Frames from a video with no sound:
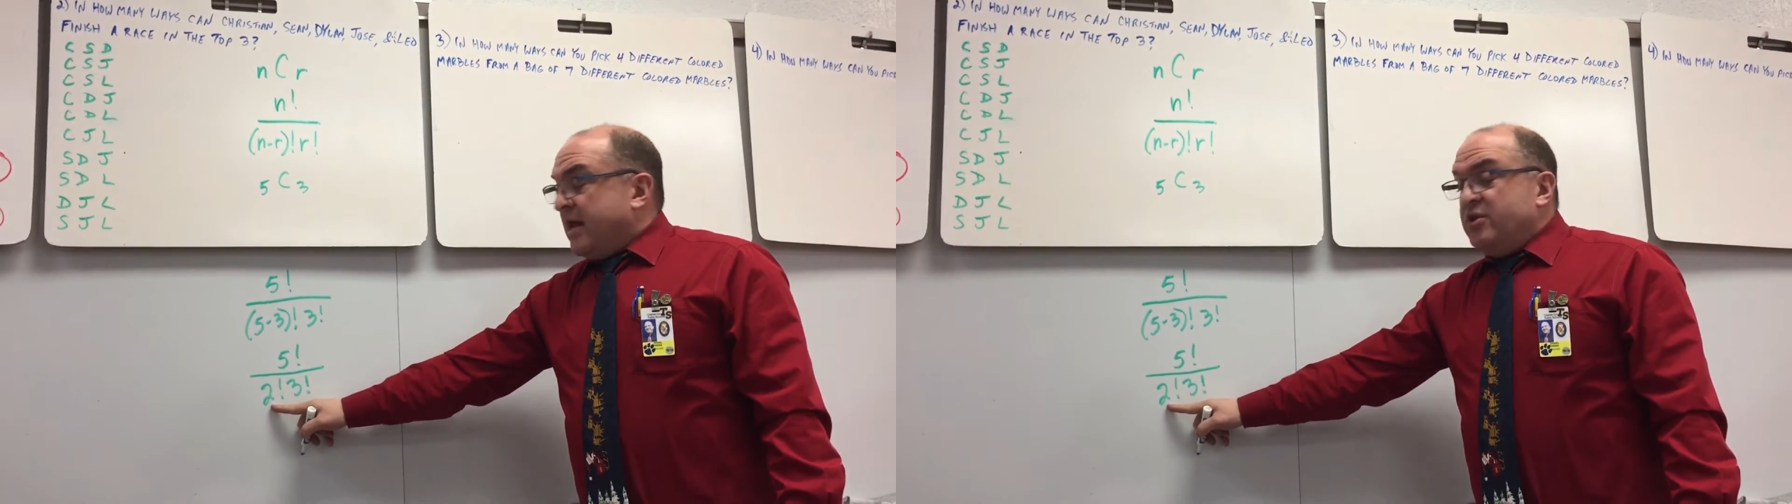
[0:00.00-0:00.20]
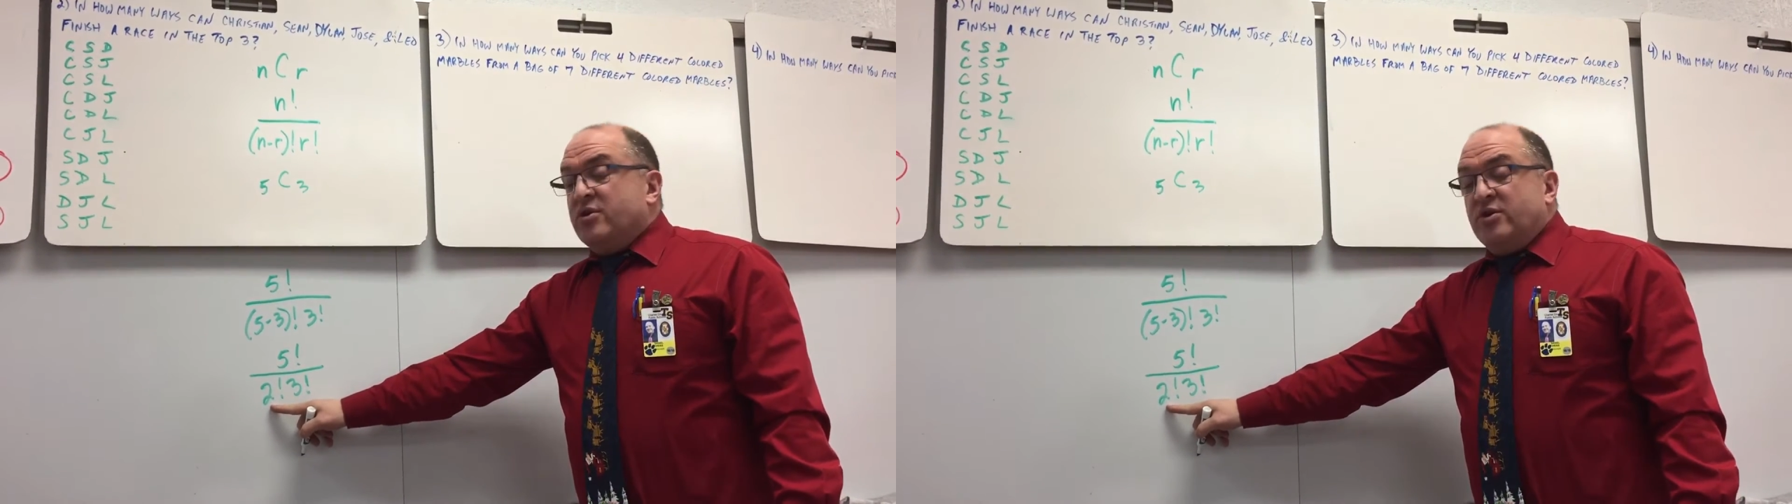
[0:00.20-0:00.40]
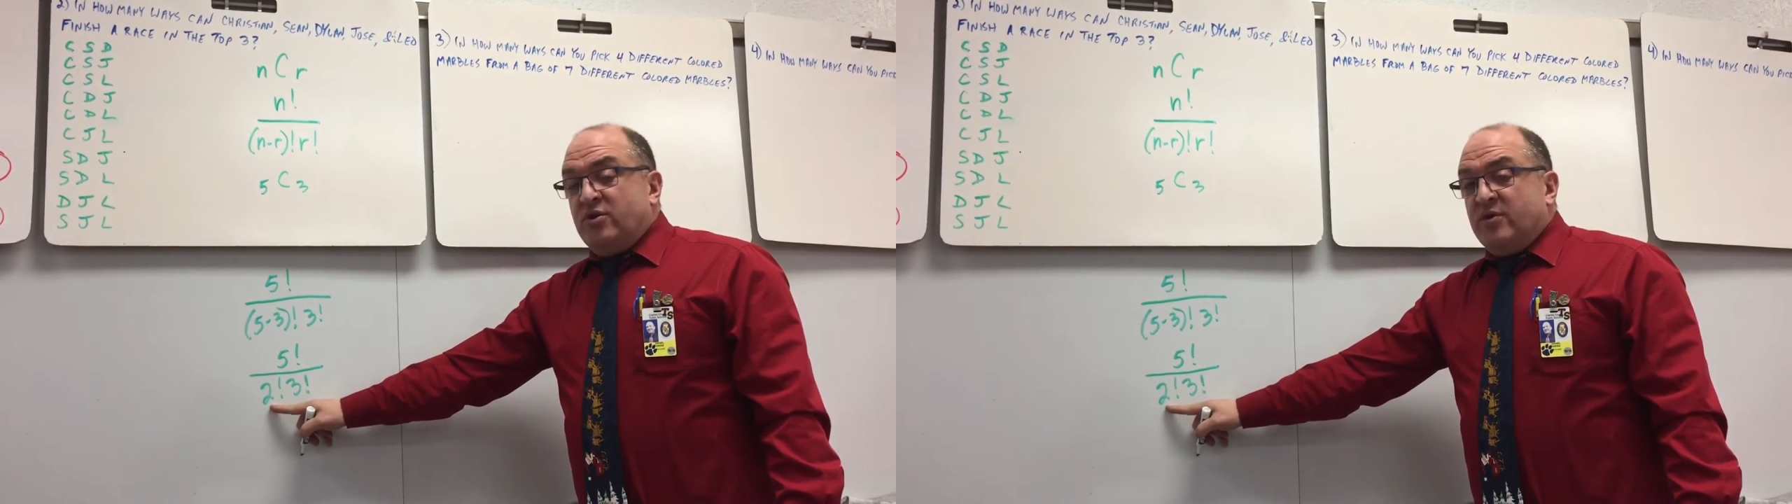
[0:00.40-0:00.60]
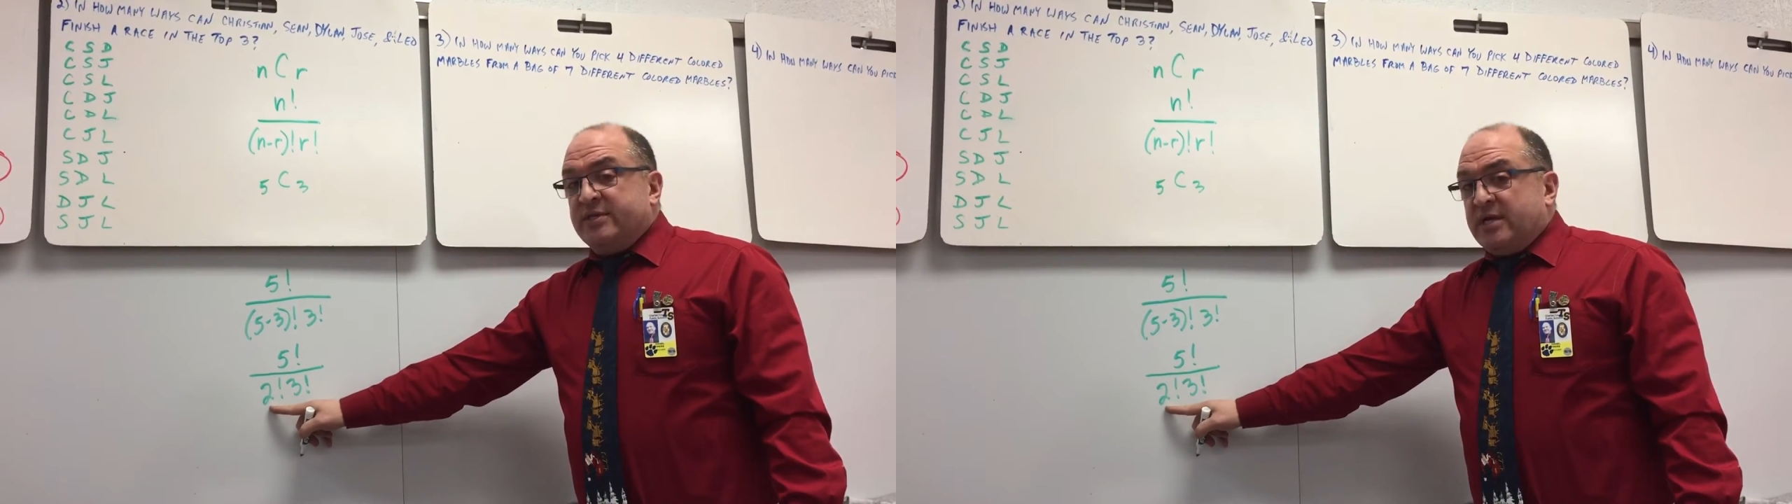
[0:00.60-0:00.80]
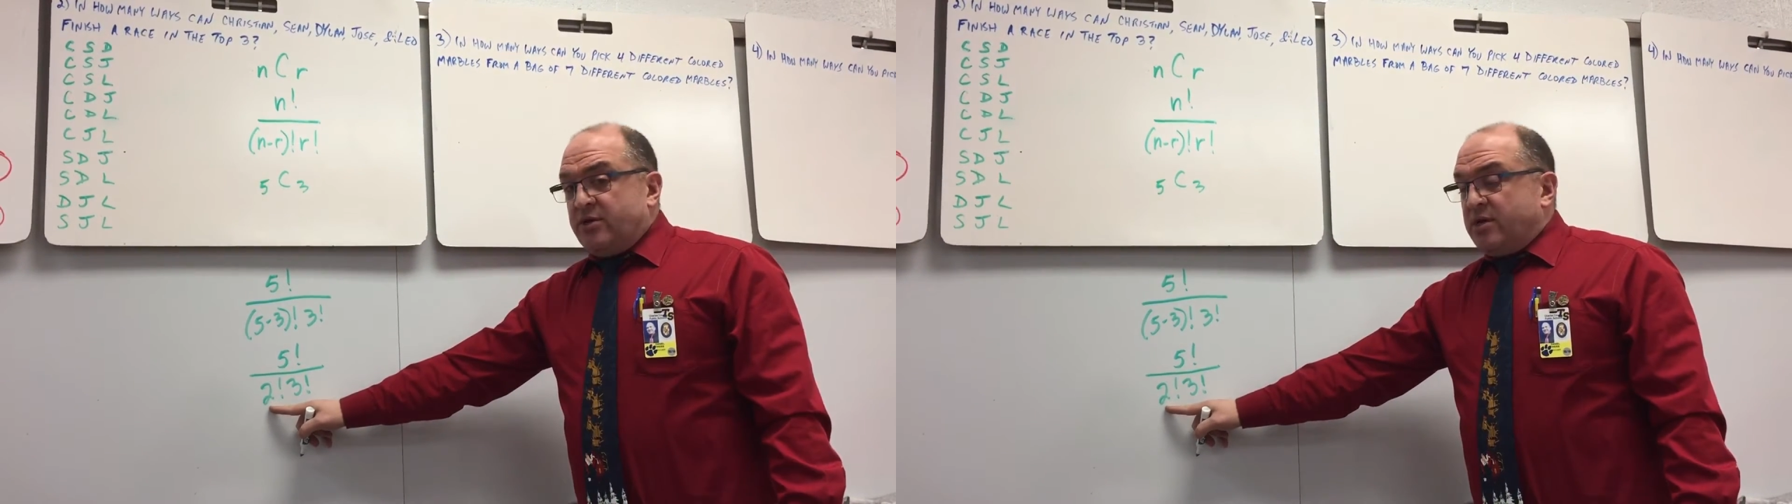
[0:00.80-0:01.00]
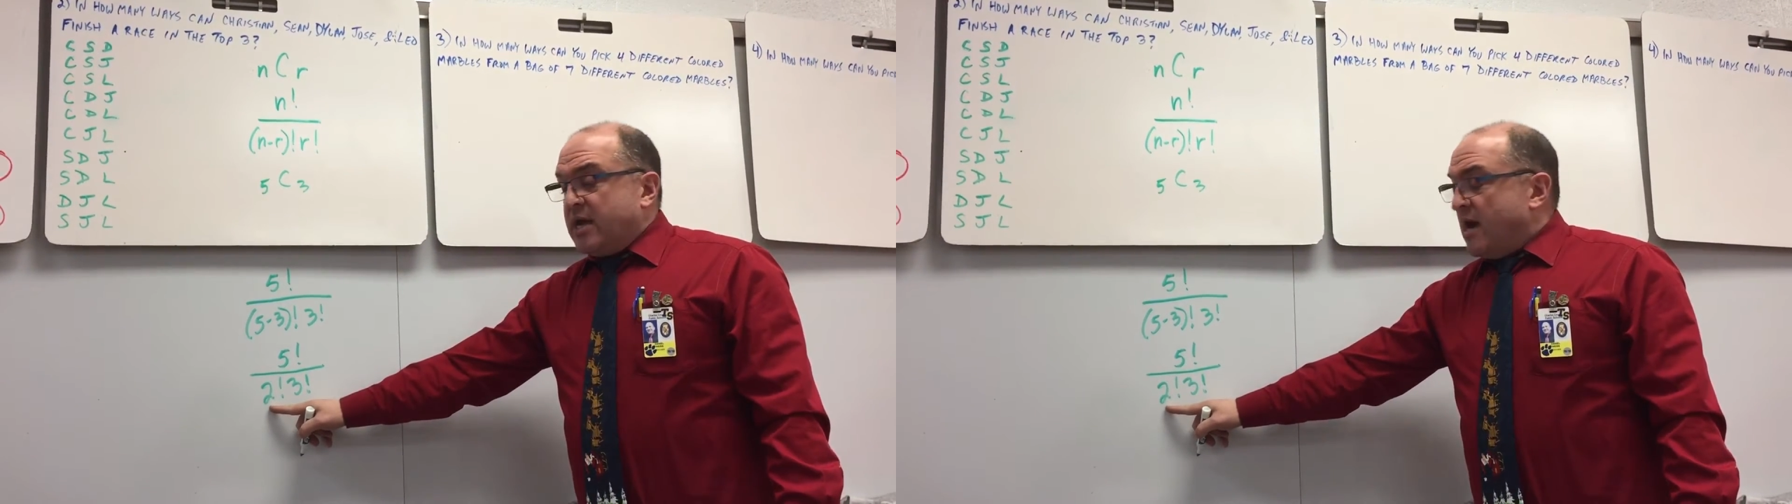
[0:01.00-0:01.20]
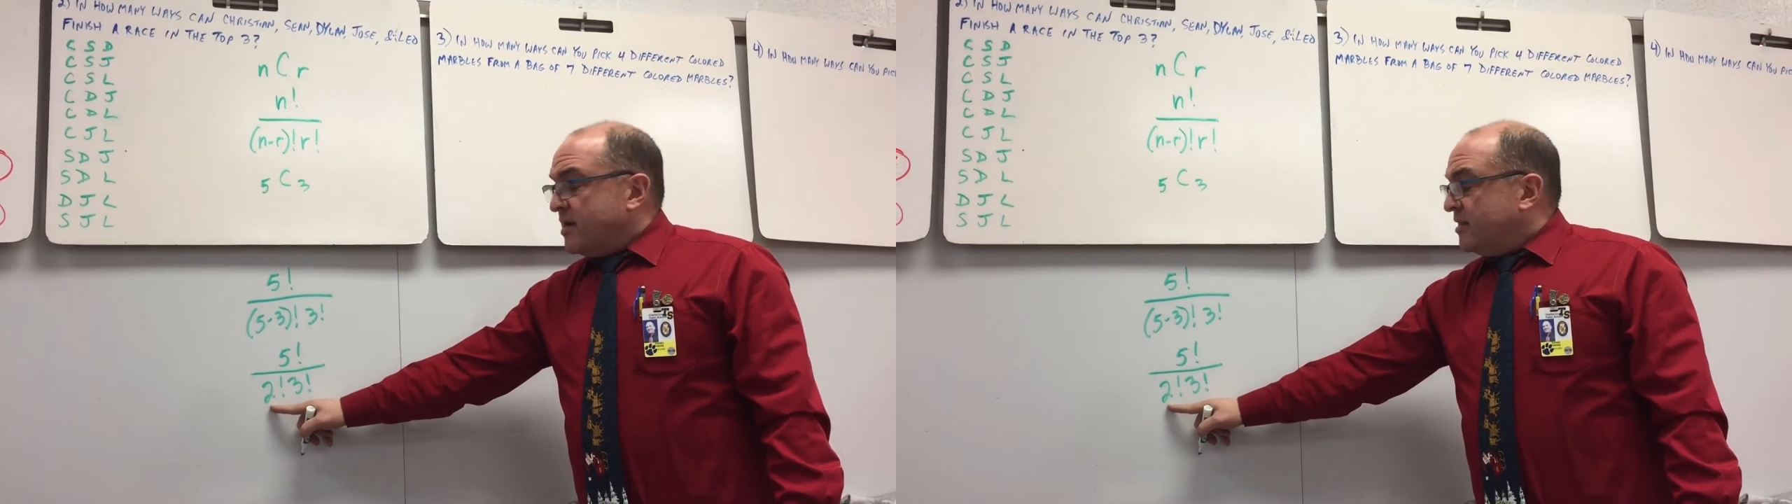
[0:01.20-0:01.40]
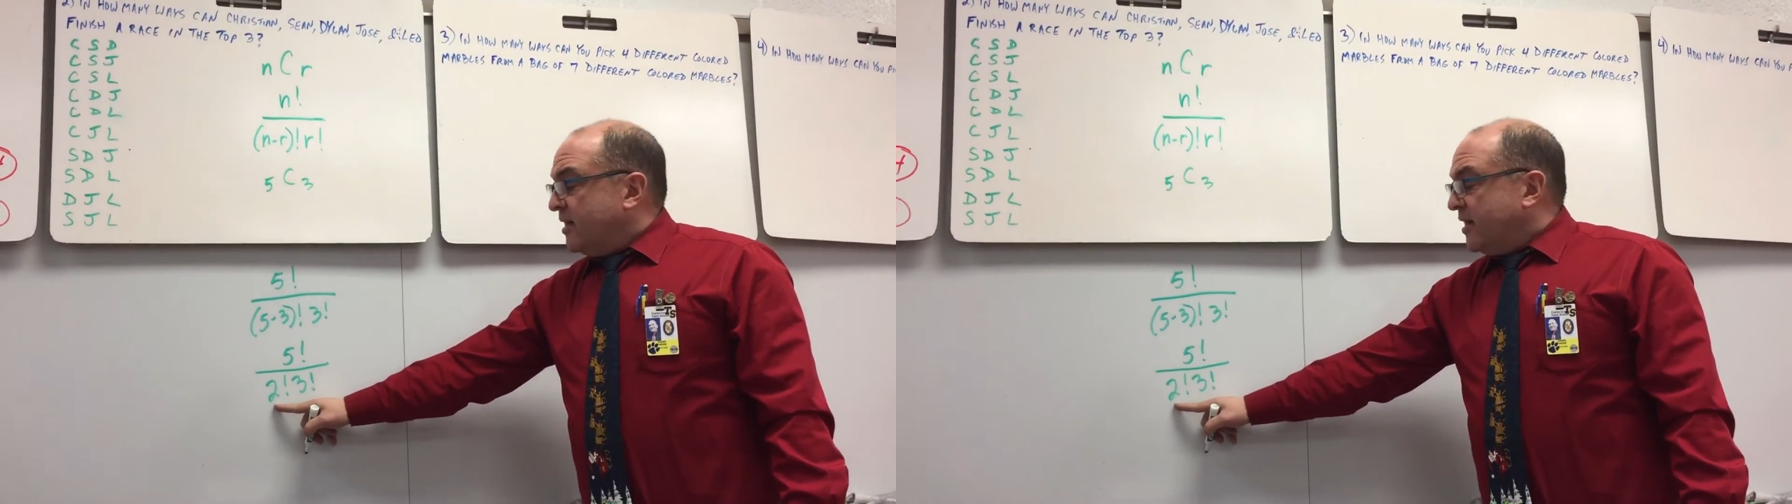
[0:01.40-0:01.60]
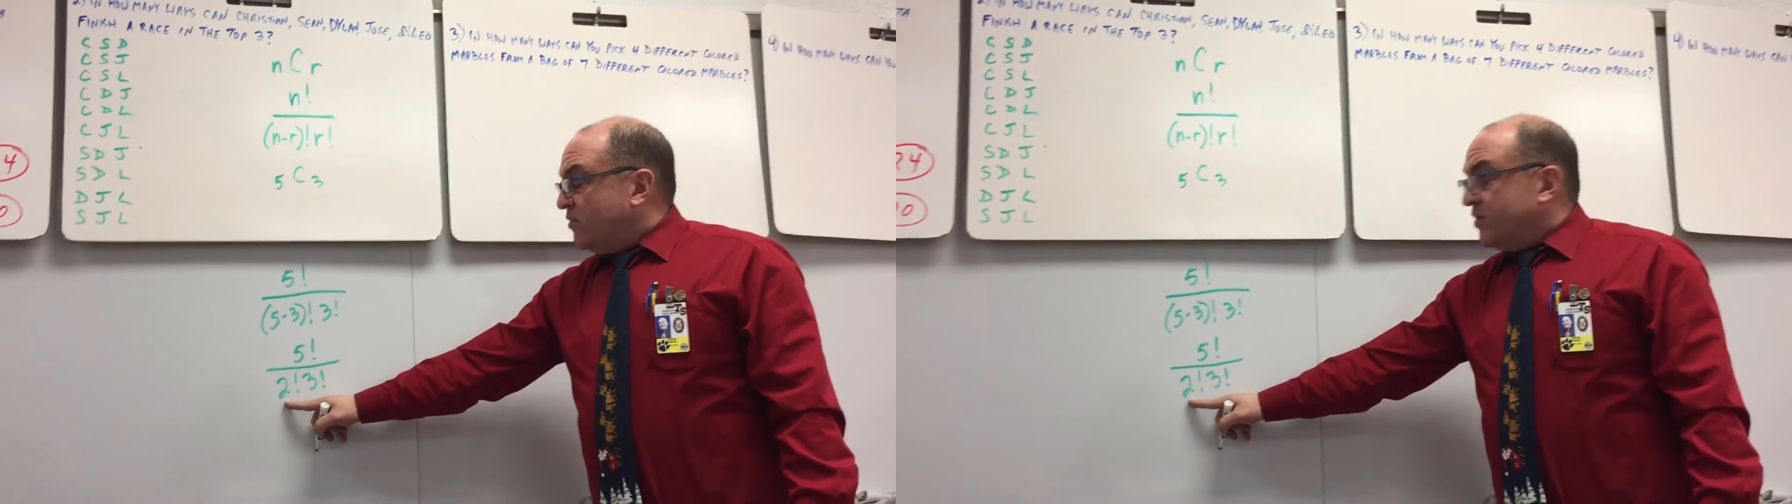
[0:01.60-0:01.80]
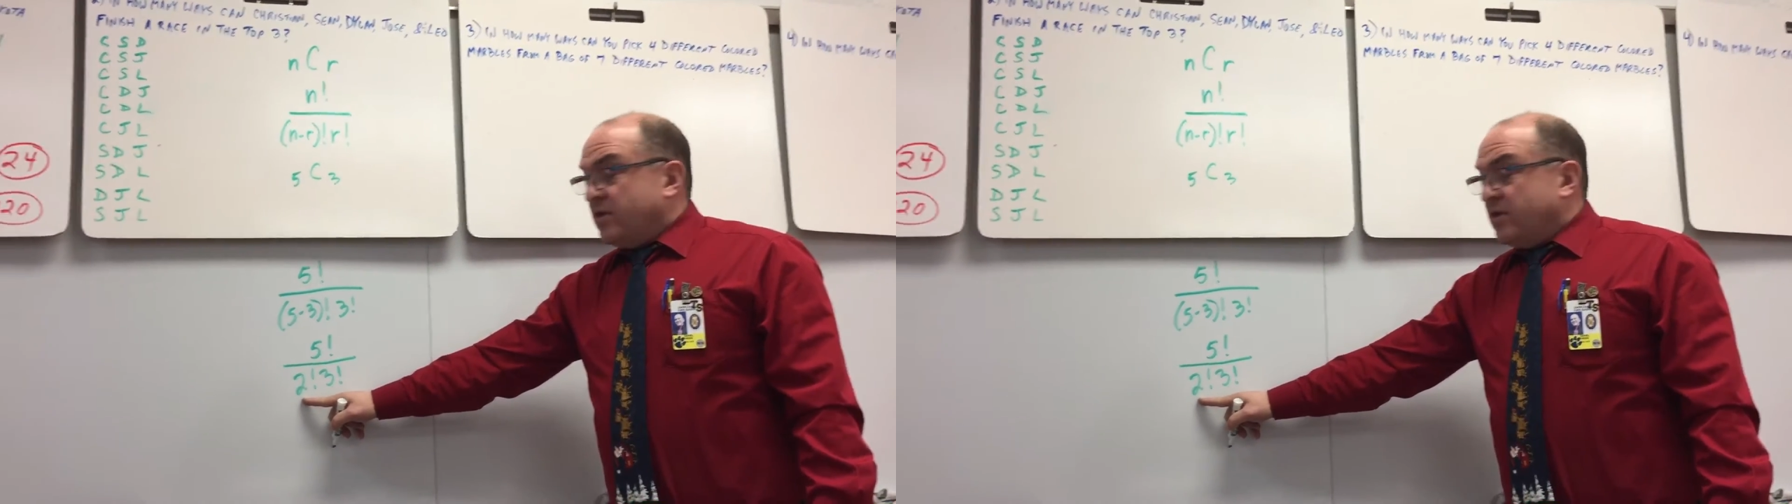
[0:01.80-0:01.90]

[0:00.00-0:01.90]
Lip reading: and you can do this on your calculator when